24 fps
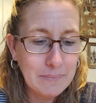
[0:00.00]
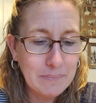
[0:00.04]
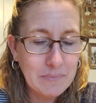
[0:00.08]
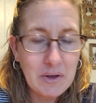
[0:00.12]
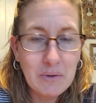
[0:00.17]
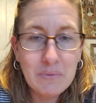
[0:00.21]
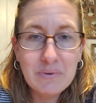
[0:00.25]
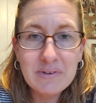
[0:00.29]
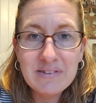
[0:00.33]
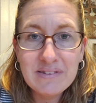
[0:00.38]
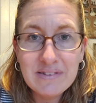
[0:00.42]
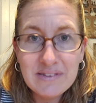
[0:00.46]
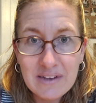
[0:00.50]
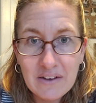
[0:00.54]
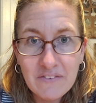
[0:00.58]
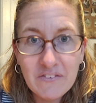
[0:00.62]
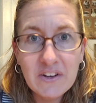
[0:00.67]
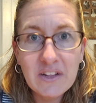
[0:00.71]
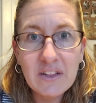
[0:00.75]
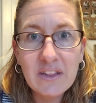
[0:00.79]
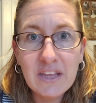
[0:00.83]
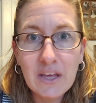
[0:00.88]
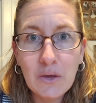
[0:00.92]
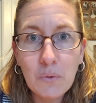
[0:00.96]
It was
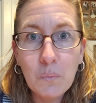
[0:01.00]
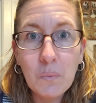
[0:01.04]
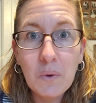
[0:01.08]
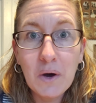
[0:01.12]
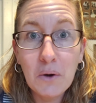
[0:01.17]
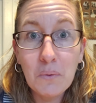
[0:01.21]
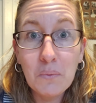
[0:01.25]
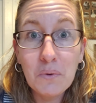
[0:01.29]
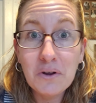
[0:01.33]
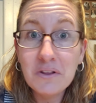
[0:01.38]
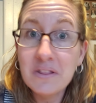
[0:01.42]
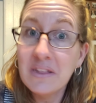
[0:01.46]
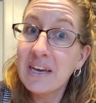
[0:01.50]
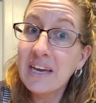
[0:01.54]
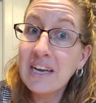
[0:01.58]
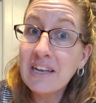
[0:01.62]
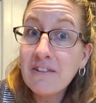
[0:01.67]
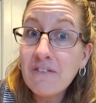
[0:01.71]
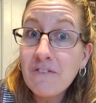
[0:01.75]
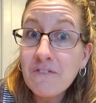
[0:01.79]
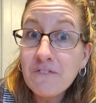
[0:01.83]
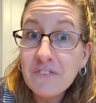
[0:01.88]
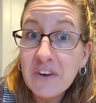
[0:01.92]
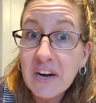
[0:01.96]
definitely well worth it.
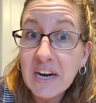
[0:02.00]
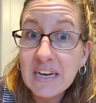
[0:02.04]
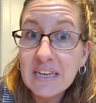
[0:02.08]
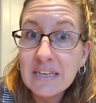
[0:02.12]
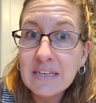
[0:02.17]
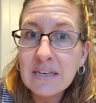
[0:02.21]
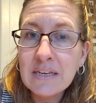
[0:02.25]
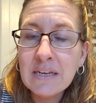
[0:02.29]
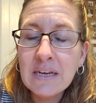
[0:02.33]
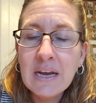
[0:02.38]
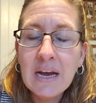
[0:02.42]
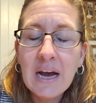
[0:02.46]
It's fun.